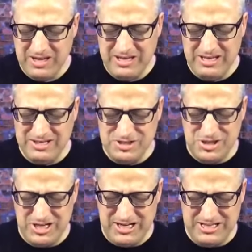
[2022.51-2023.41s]
In
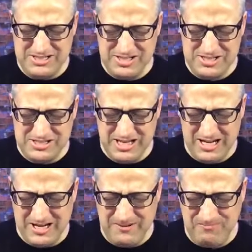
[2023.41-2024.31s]
Jesus'
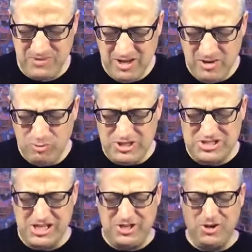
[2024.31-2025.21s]
name, we
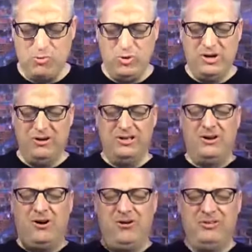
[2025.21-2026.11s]
seek your will in
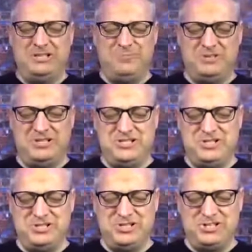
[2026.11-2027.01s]
all these
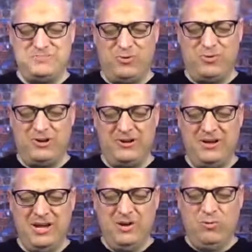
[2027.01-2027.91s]
petitions this morning.
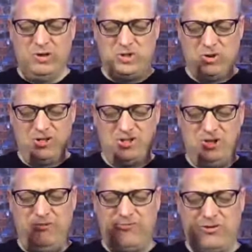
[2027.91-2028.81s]
We trust
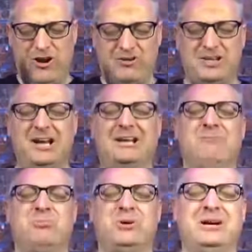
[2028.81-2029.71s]
you for our daily
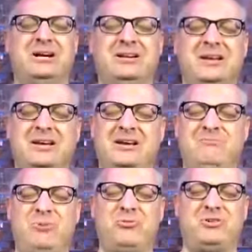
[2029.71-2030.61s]
bread in
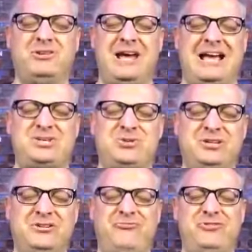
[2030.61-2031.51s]
both the natural
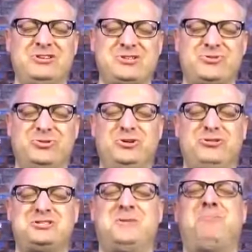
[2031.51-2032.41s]
and the physical. You're
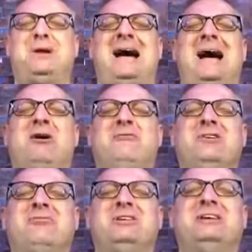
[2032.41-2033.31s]
the supplier of
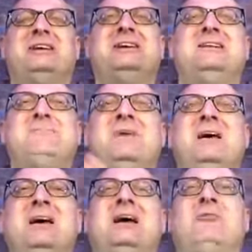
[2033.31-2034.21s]
every need
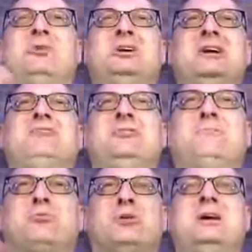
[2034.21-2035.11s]
and we give you
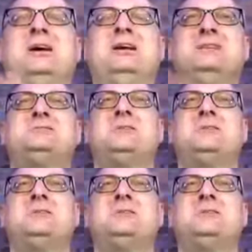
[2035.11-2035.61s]
praise.